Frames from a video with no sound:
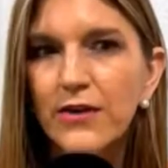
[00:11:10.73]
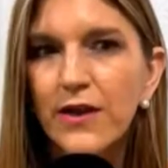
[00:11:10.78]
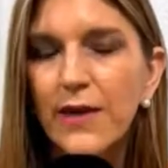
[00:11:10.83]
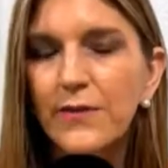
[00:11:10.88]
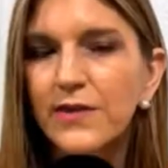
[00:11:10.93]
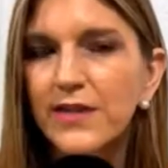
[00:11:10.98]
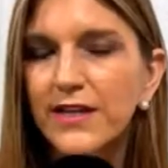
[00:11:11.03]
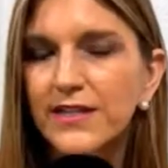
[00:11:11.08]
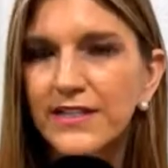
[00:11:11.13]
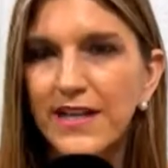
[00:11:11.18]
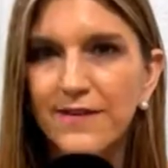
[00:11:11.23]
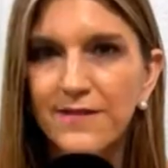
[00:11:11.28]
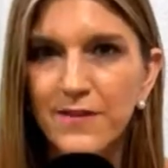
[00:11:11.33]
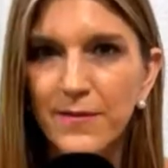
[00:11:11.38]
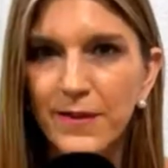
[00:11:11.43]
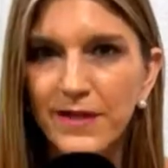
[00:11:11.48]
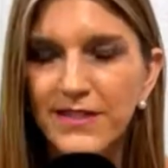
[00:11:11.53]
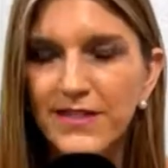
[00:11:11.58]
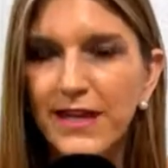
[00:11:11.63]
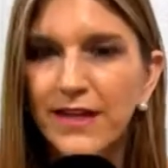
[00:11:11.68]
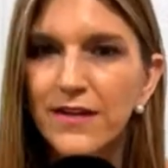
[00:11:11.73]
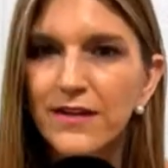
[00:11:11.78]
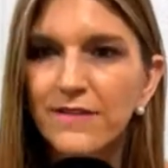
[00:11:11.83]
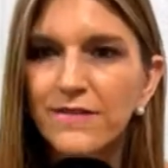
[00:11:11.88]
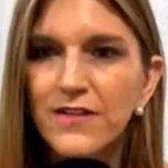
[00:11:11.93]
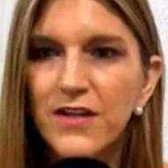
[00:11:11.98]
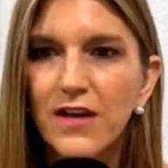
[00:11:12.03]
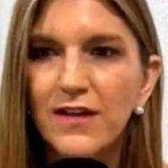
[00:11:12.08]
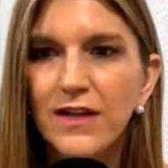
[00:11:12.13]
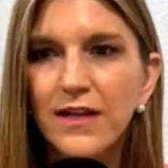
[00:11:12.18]
I would like to have some
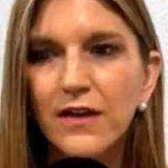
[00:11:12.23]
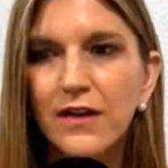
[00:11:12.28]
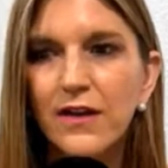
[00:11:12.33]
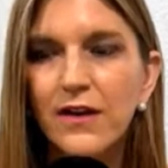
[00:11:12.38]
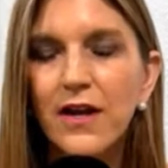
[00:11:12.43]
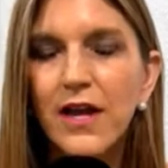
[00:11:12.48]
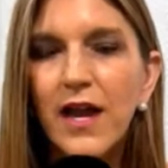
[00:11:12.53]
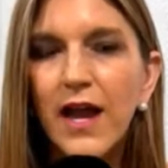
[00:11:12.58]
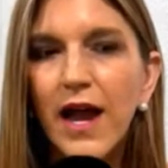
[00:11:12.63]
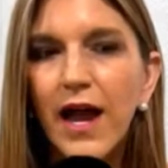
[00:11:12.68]
executives on here.